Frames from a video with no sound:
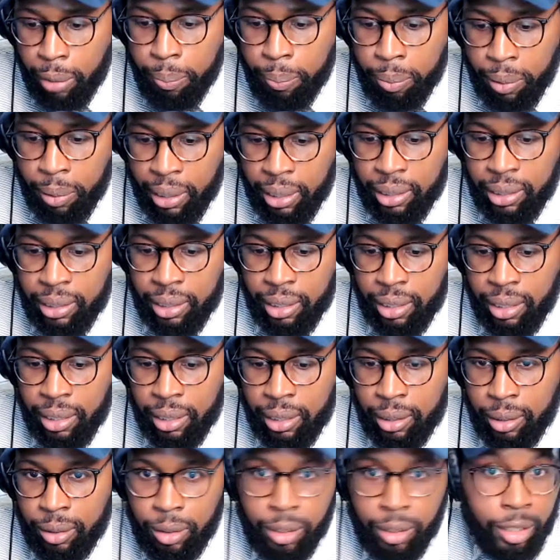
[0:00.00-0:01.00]
the big
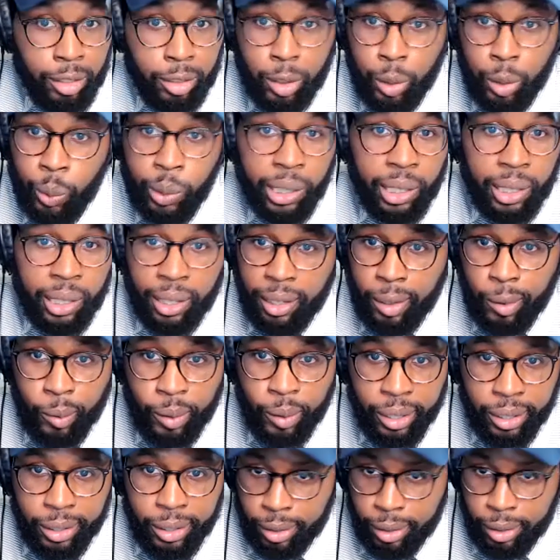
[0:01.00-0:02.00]
piece is doing it
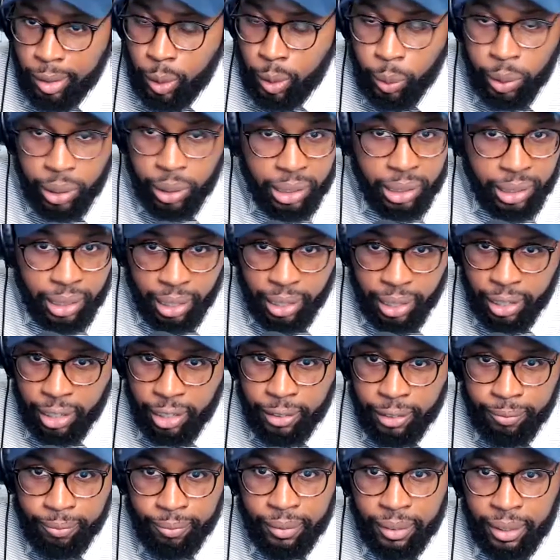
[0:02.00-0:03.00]
anyway, just doing it
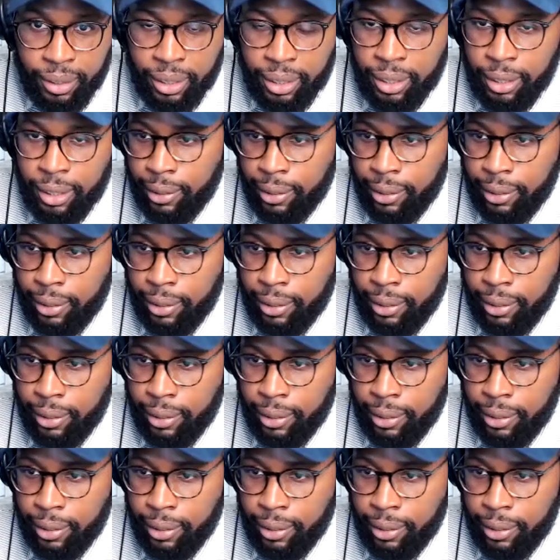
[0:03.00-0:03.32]
scared,